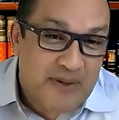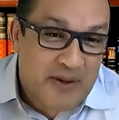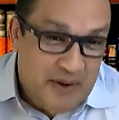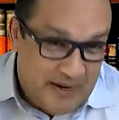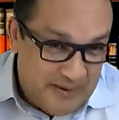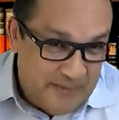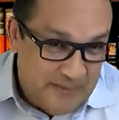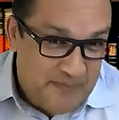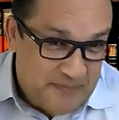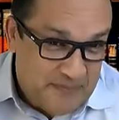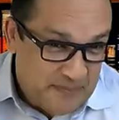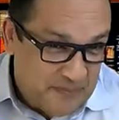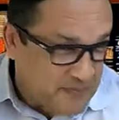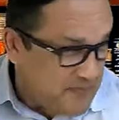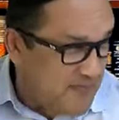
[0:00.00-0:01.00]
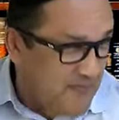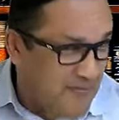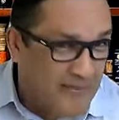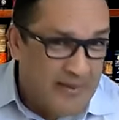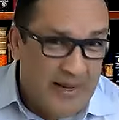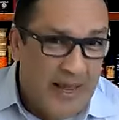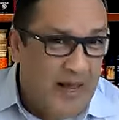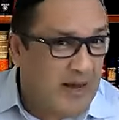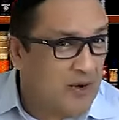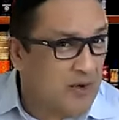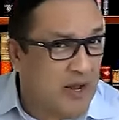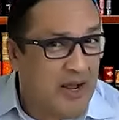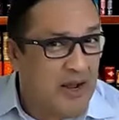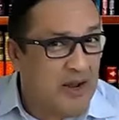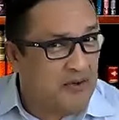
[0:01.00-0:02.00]
Yes. Right? I don't
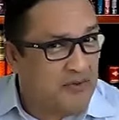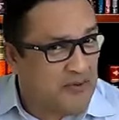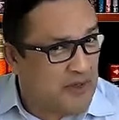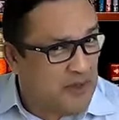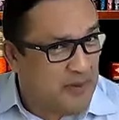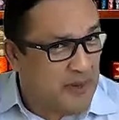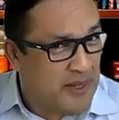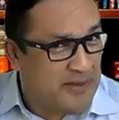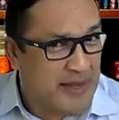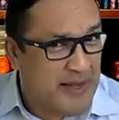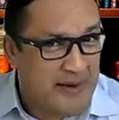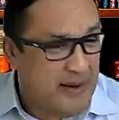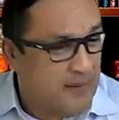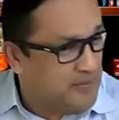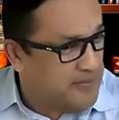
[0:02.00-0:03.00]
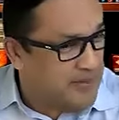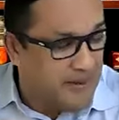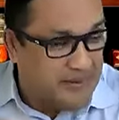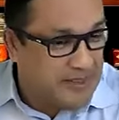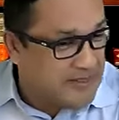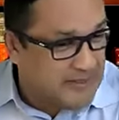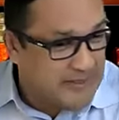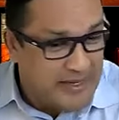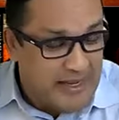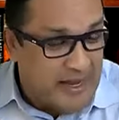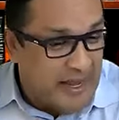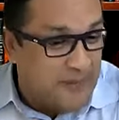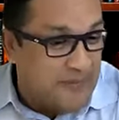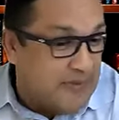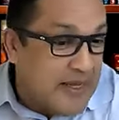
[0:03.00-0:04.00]
know how you feel about that.
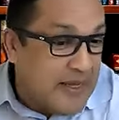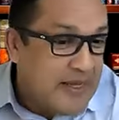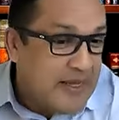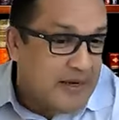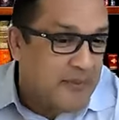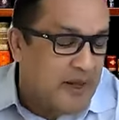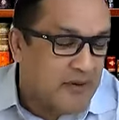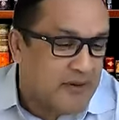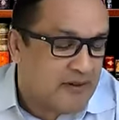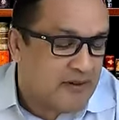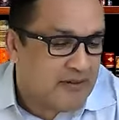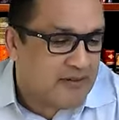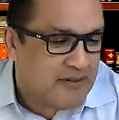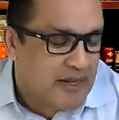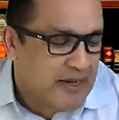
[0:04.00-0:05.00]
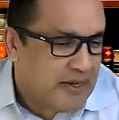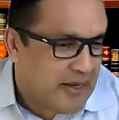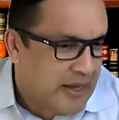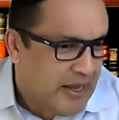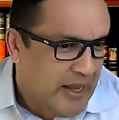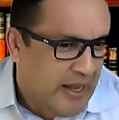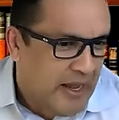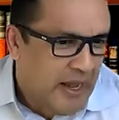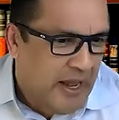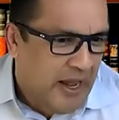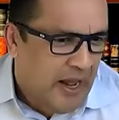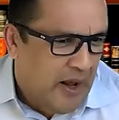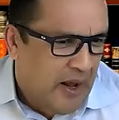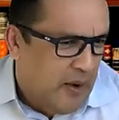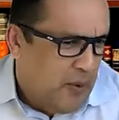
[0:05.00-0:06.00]
I'm thinking about this. It's like
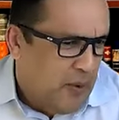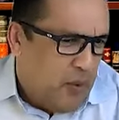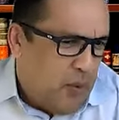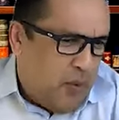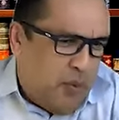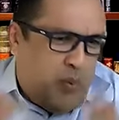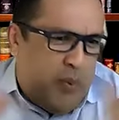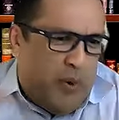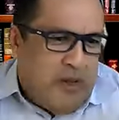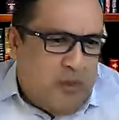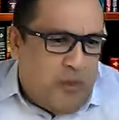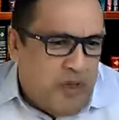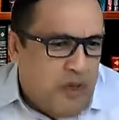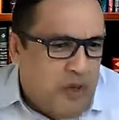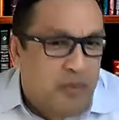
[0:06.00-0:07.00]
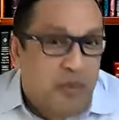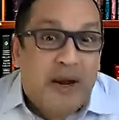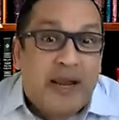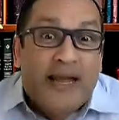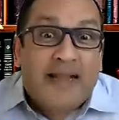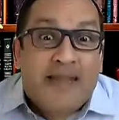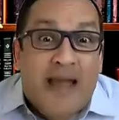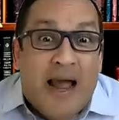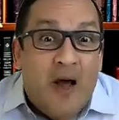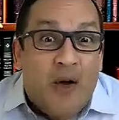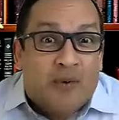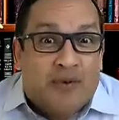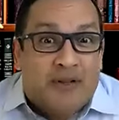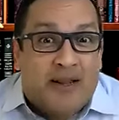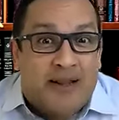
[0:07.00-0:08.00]
when you break it
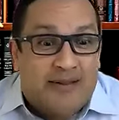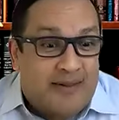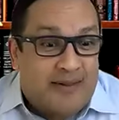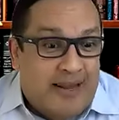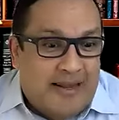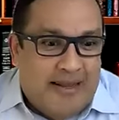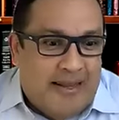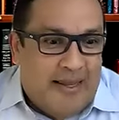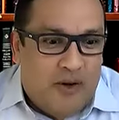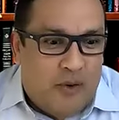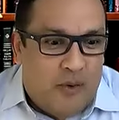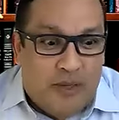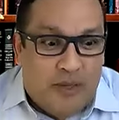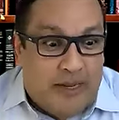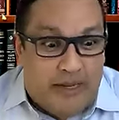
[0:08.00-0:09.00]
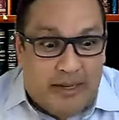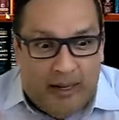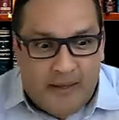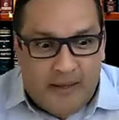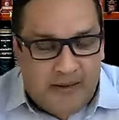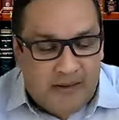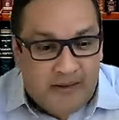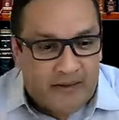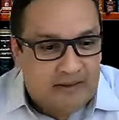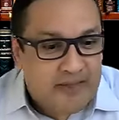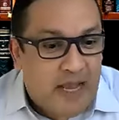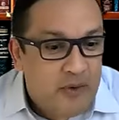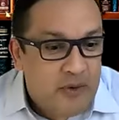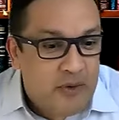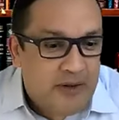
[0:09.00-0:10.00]
down, it's like, it's
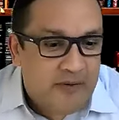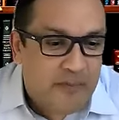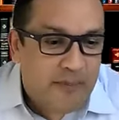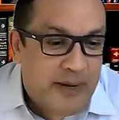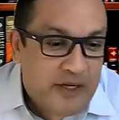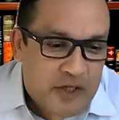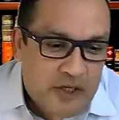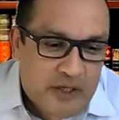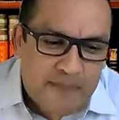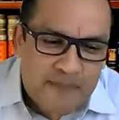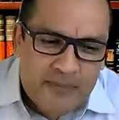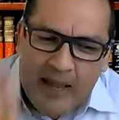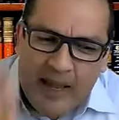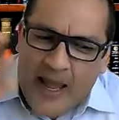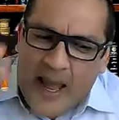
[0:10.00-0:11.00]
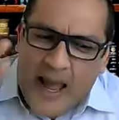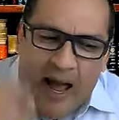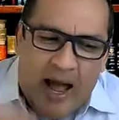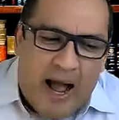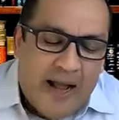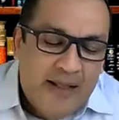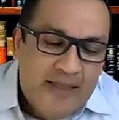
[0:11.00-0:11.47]
astounding information. Right.